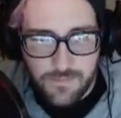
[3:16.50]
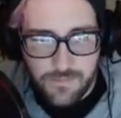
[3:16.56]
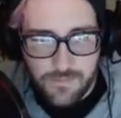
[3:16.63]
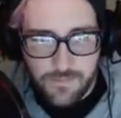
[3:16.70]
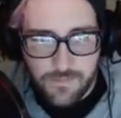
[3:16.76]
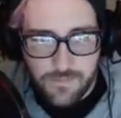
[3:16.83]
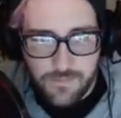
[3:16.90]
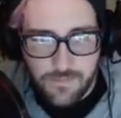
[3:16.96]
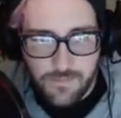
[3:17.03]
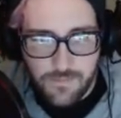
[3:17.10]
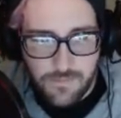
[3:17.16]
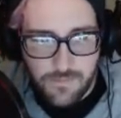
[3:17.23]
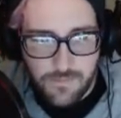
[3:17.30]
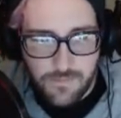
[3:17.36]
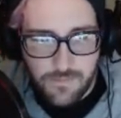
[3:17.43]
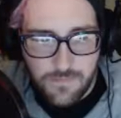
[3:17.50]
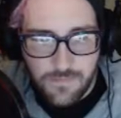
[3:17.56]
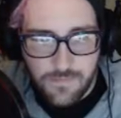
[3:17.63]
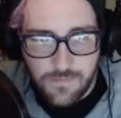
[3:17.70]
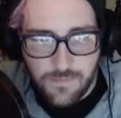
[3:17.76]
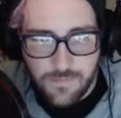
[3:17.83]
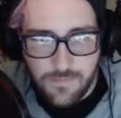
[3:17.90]

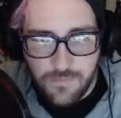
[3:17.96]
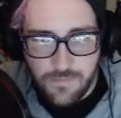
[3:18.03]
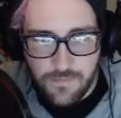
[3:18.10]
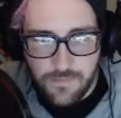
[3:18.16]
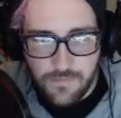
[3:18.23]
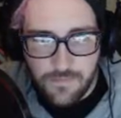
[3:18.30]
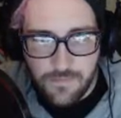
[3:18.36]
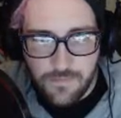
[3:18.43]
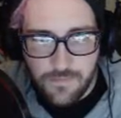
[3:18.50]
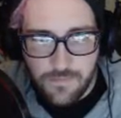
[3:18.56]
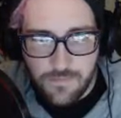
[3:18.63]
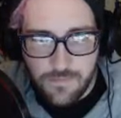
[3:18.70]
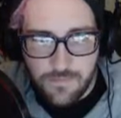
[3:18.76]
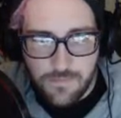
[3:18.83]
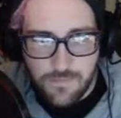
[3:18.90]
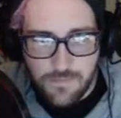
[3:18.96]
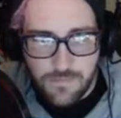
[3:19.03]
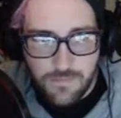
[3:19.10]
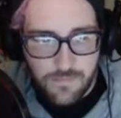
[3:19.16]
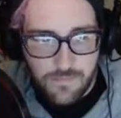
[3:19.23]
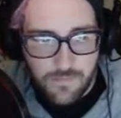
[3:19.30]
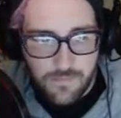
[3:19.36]

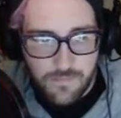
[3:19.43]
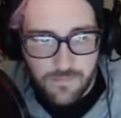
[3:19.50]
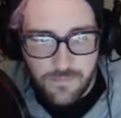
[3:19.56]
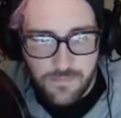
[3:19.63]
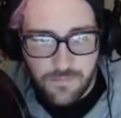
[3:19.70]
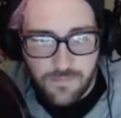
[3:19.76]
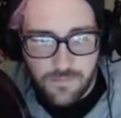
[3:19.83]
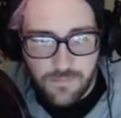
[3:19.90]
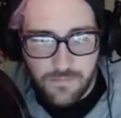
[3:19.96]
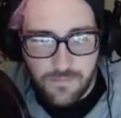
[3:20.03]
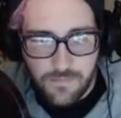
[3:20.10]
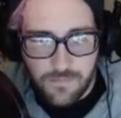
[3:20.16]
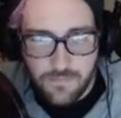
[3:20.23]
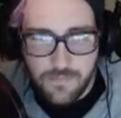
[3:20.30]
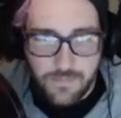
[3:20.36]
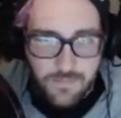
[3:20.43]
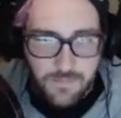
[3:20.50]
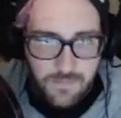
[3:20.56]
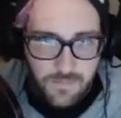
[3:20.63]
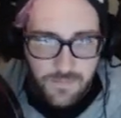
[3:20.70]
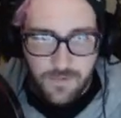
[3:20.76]
(no one is talking)